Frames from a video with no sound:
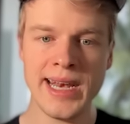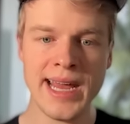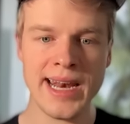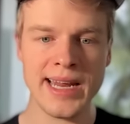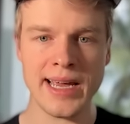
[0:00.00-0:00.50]
in
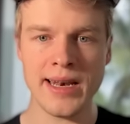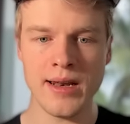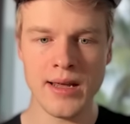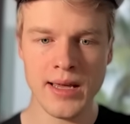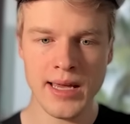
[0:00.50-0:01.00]

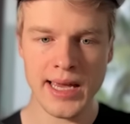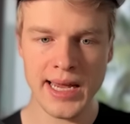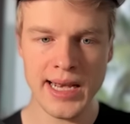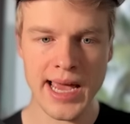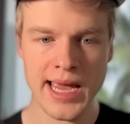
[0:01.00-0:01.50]
N8N
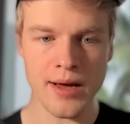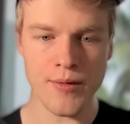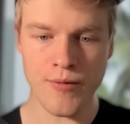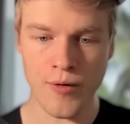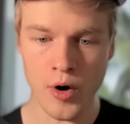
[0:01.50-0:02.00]
in a
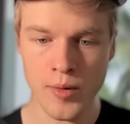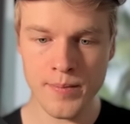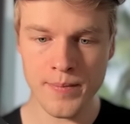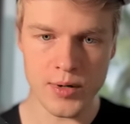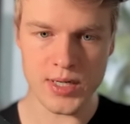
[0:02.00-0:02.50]

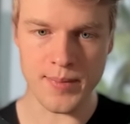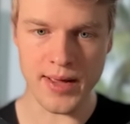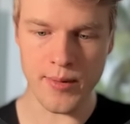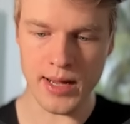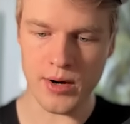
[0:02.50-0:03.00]
form, which I'm,
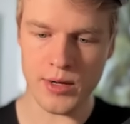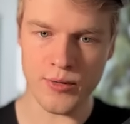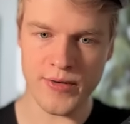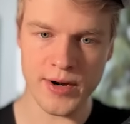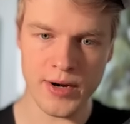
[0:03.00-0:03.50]
by the way, gonna
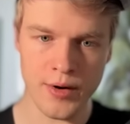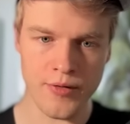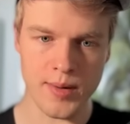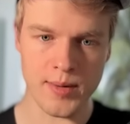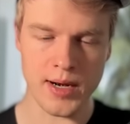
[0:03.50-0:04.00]
use here now.
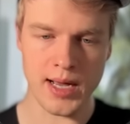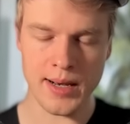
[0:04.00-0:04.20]
So I'm gonna